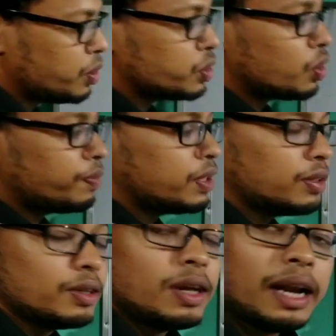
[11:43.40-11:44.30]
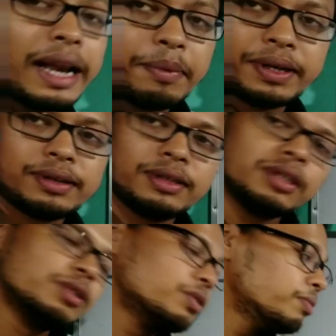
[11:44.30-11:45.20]
of the lambda.
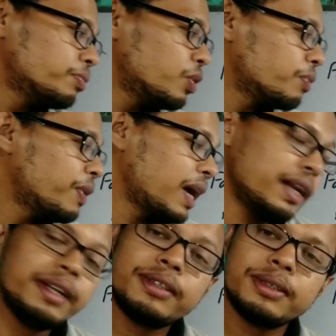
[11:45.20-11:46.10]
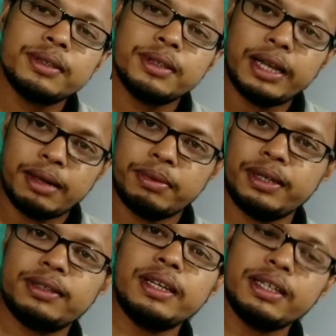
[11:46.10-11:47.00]
For violet, the lambda
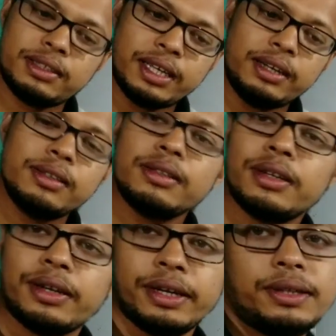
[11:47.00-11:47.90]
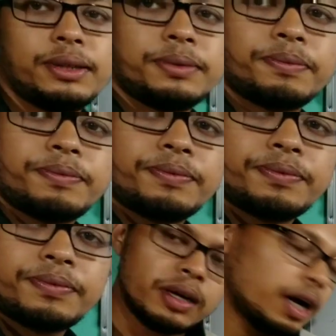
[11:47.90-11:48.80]
is less than red.
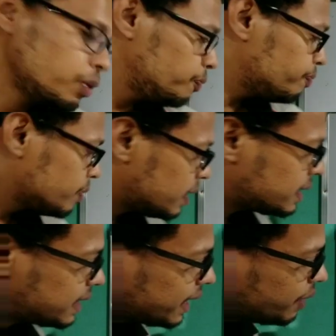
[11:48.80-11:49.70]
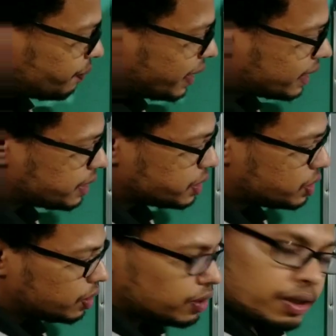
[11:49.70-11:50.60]
Now, the second factor is
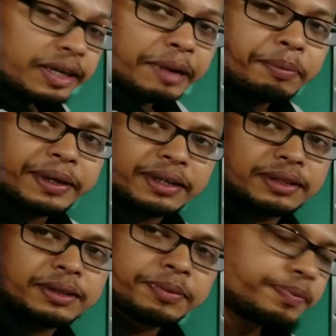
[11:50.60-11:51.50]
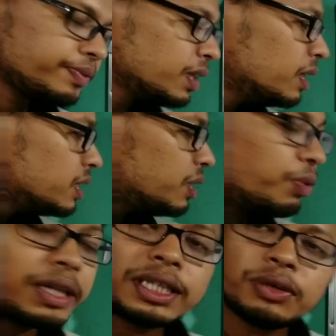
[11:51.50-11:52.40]
the temperature. See,
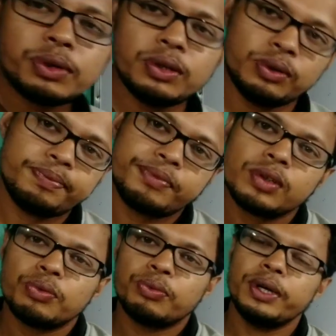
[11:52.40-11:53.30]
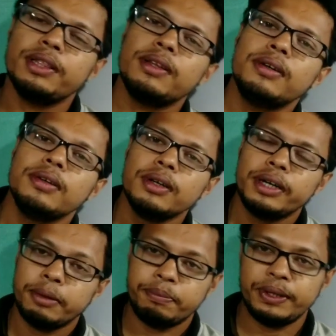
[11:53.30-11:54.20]
one thing we know, when the
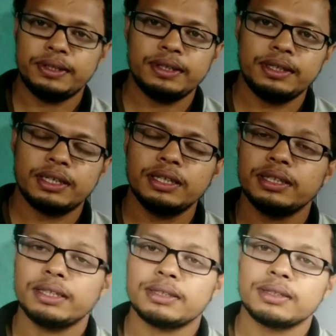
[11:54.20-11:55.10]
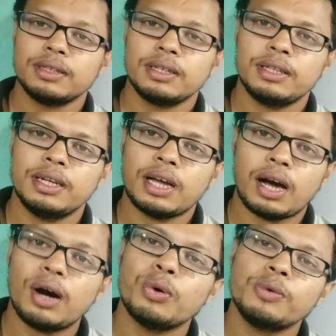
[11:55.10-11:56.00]
temperature increases, then
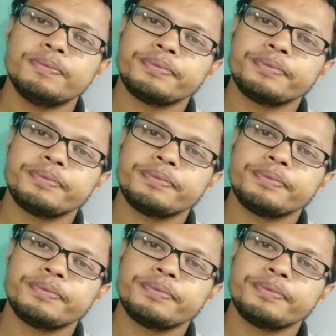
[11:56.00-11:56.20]
how